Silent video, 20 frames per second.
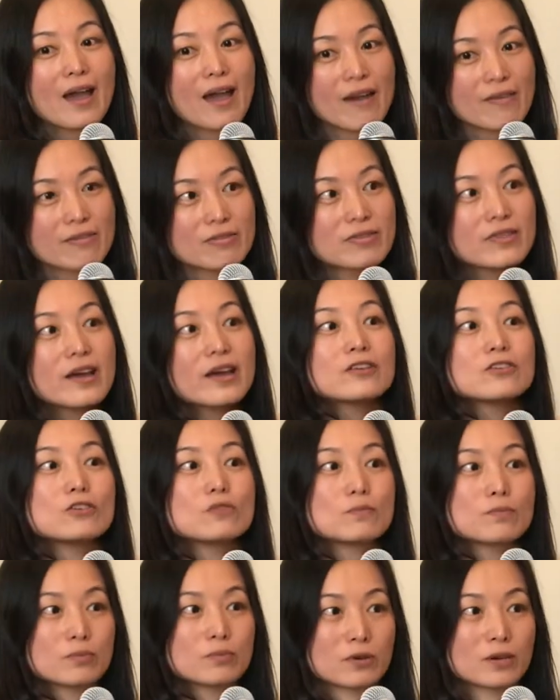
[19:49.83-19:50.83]
and then
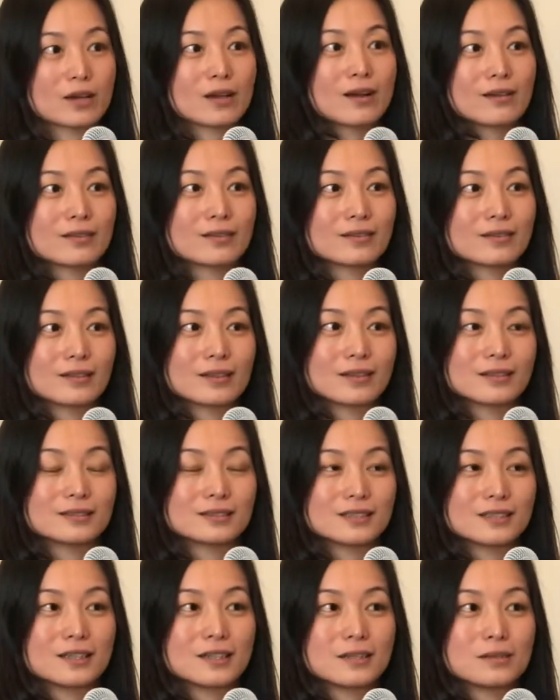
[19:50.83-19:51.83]
you bring other
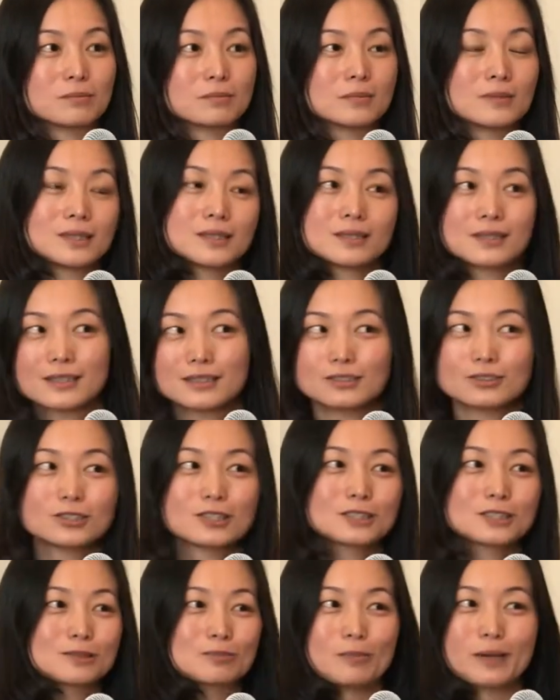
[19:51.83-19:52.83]
things in. It's
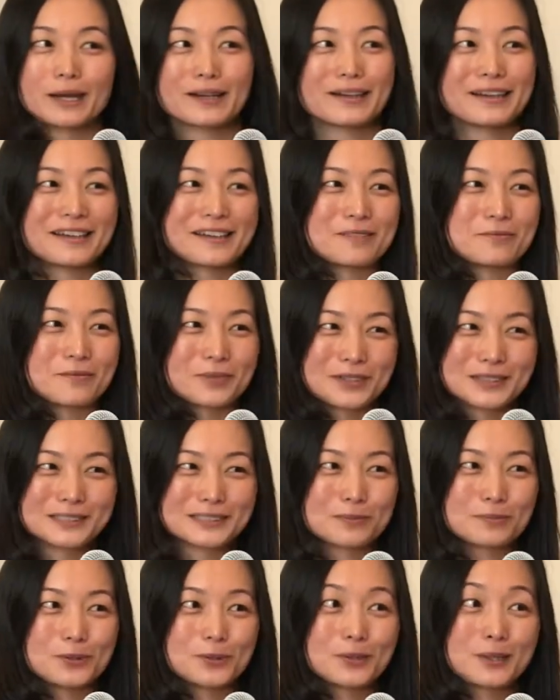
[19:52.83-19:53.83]
just my guiding
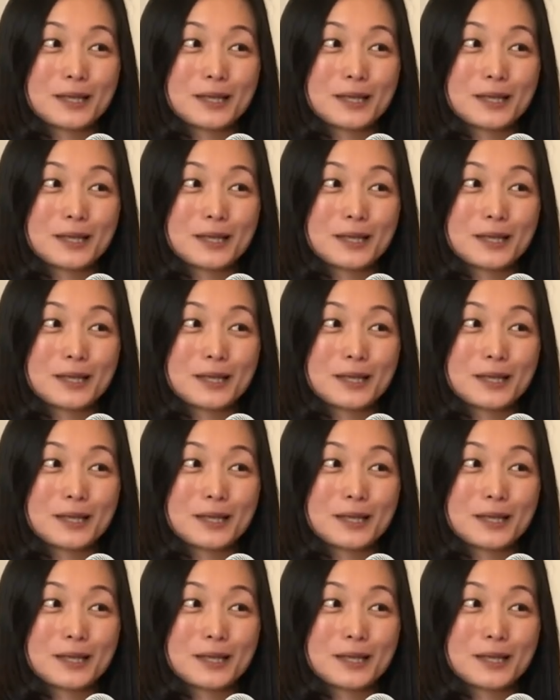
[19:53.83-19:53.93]
principle.